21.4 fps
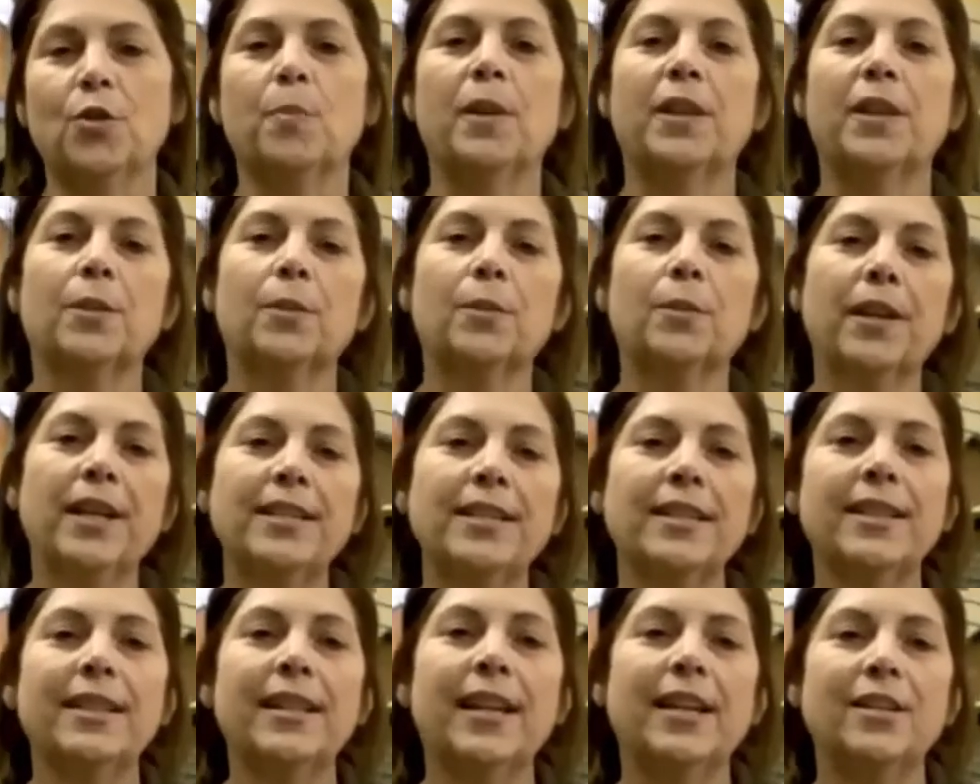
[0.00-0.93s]
But the
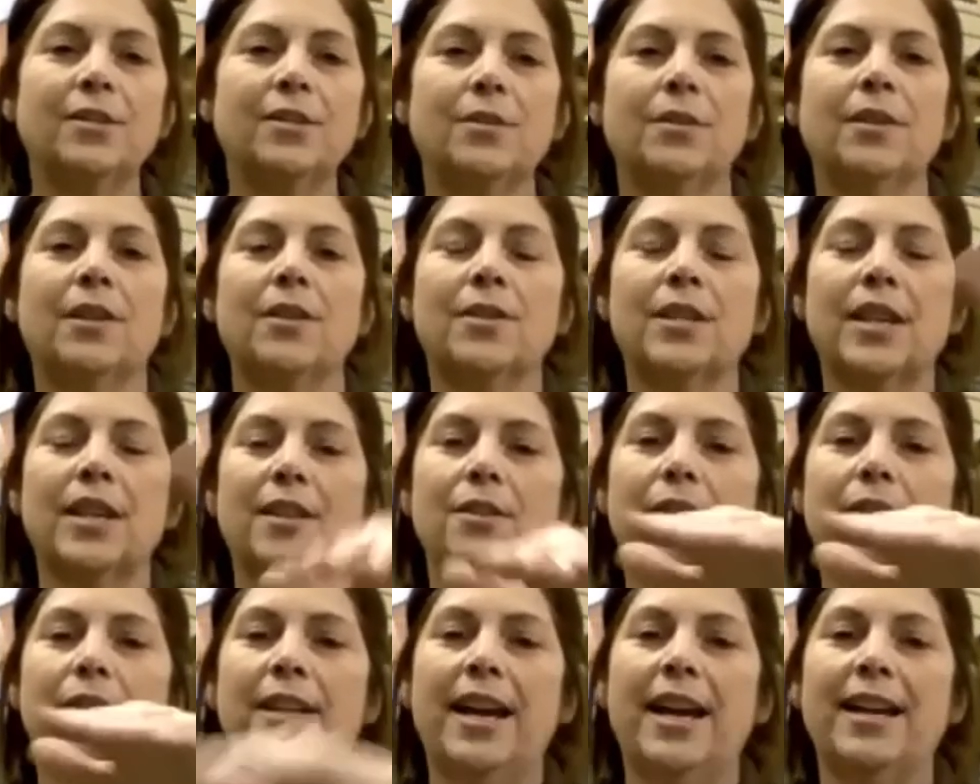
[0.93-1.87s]
reason they do those
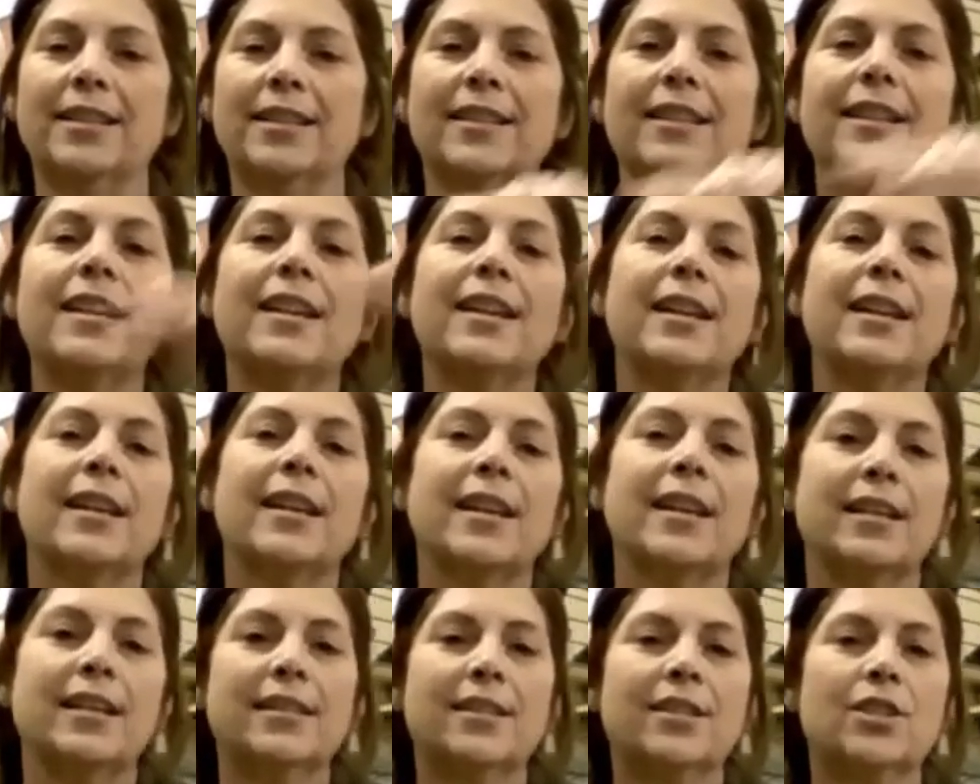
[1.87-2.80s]
other nests
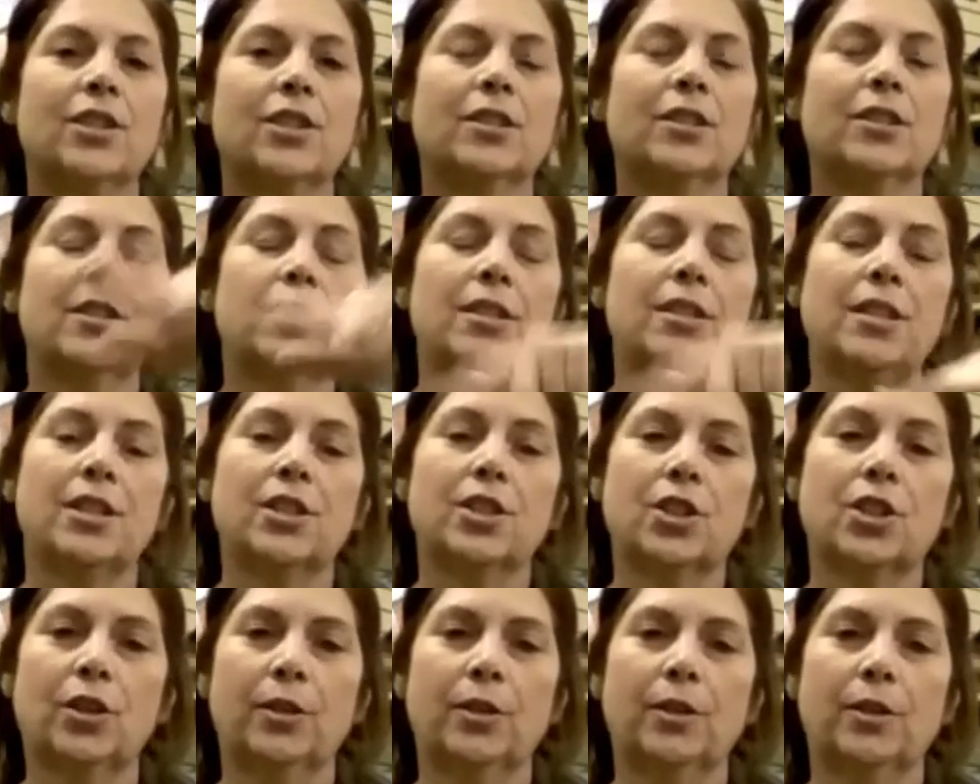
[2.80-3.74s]
is just to
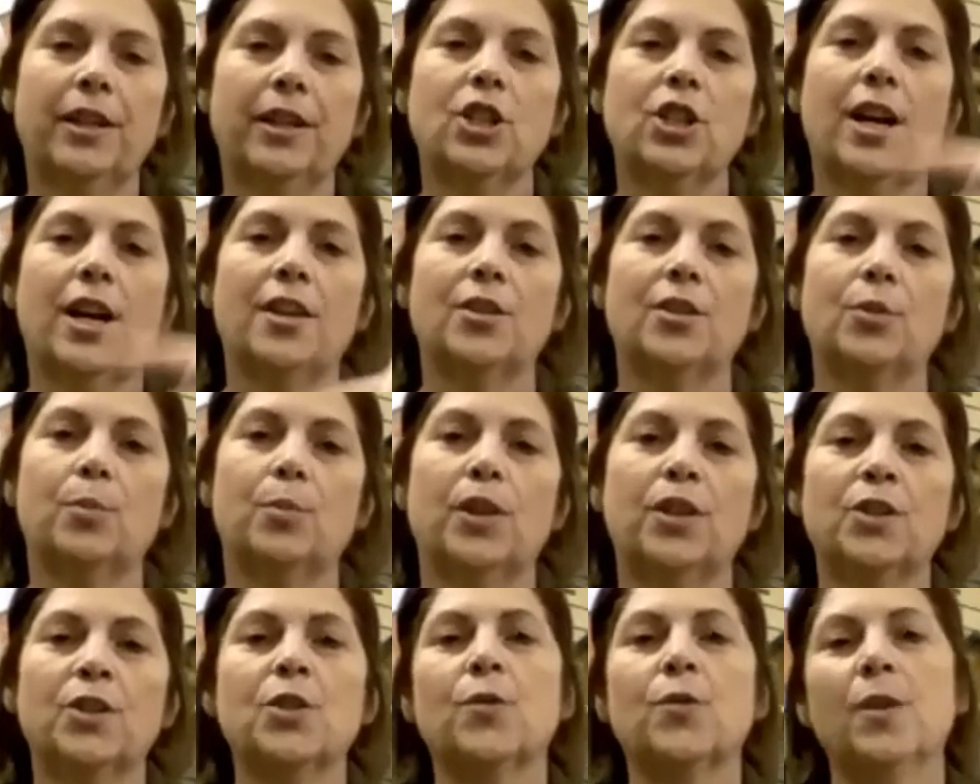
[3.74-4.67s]
discourage other
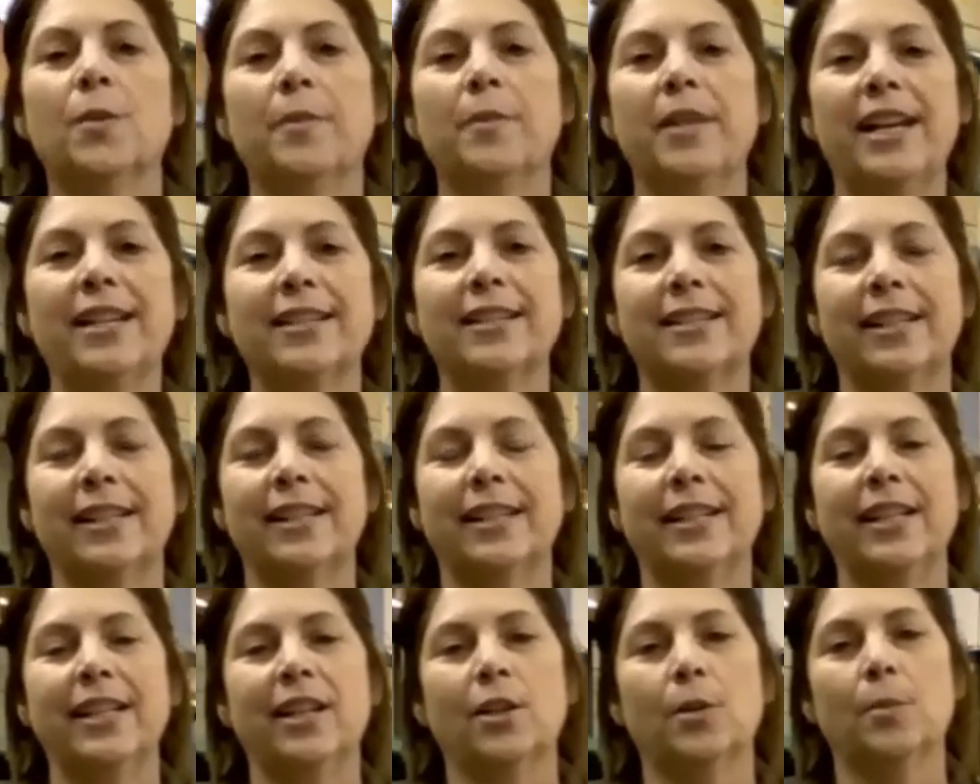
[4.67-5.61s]
birds from
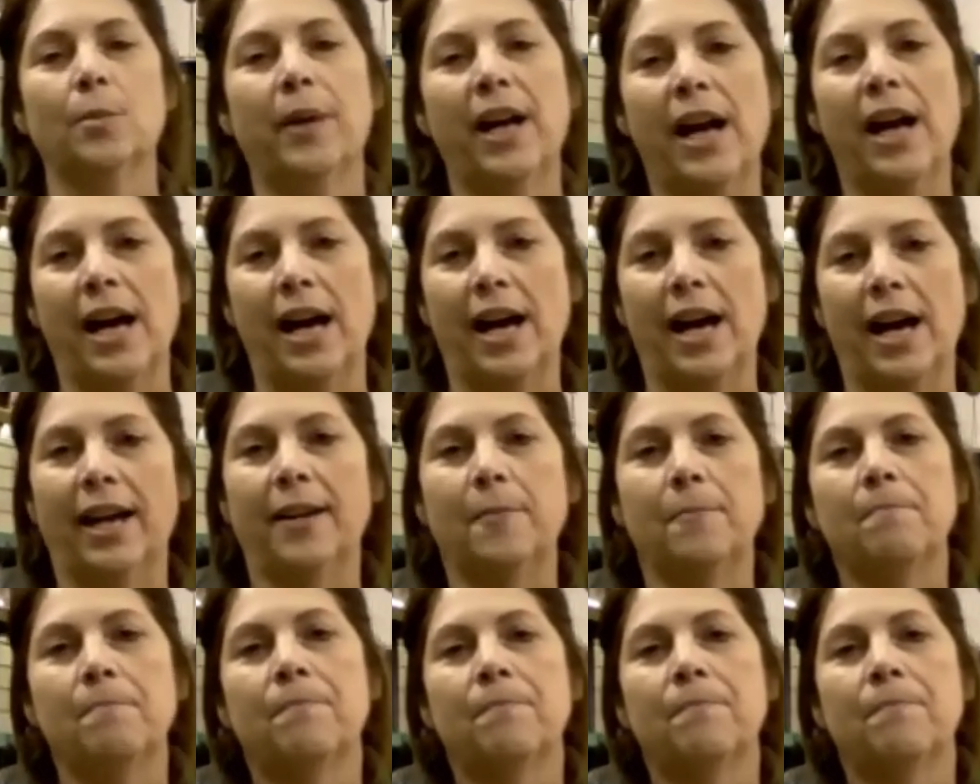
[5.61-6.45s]
nesting nearby.